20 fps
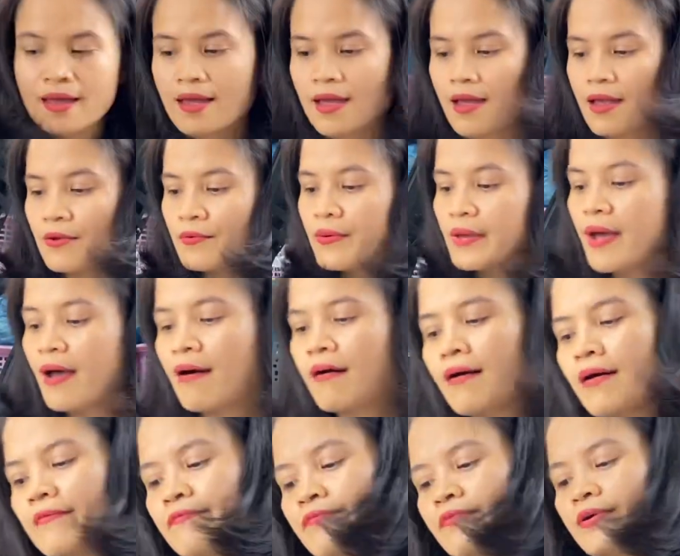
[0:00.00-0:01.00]
And we
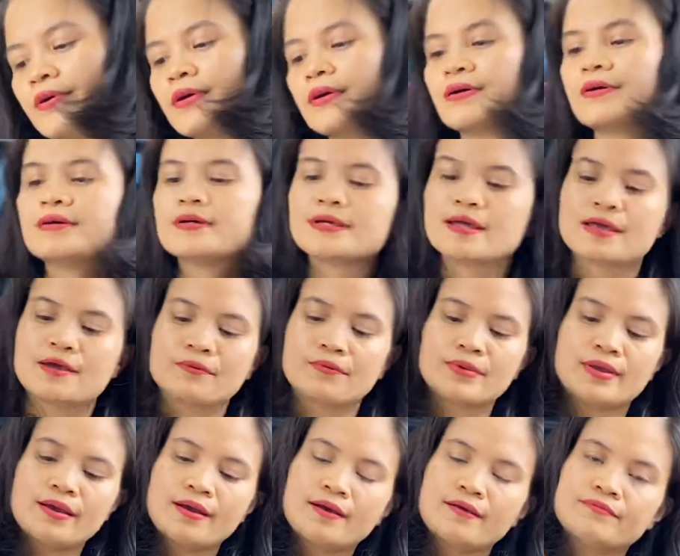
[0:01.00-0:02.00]
have uh, we
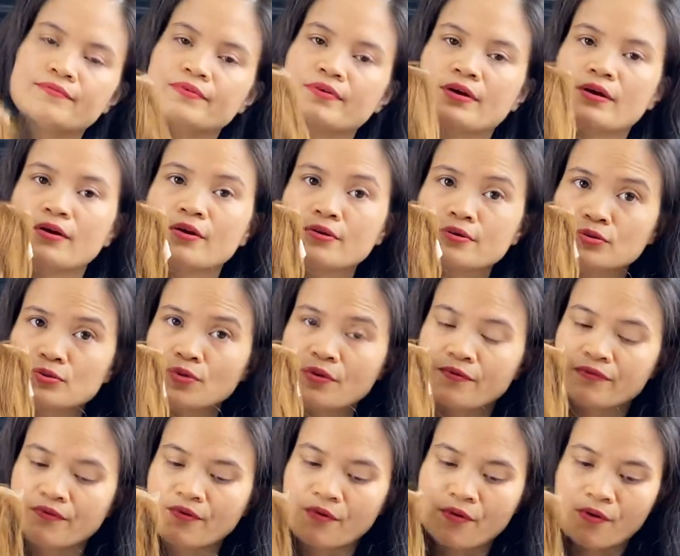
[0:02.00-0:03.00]
have a closure
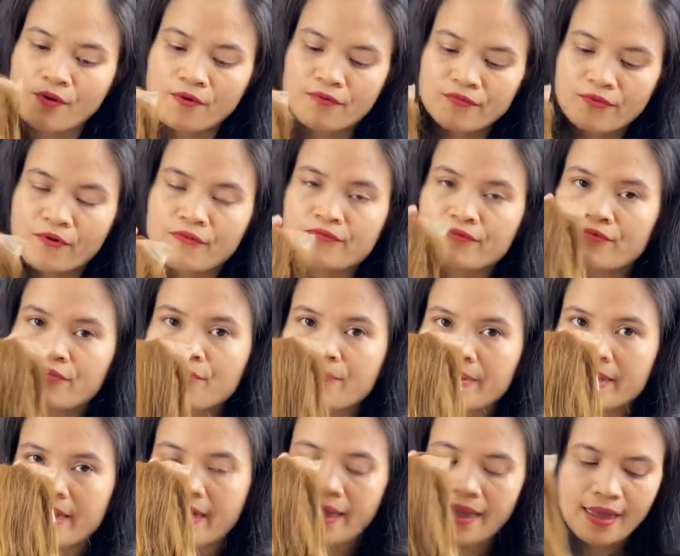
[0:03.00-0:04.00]
for, for
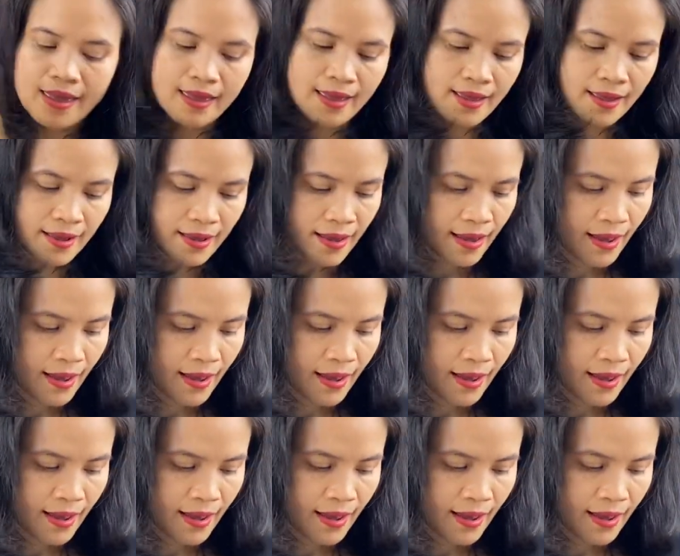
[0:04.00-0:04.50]
Funmi hair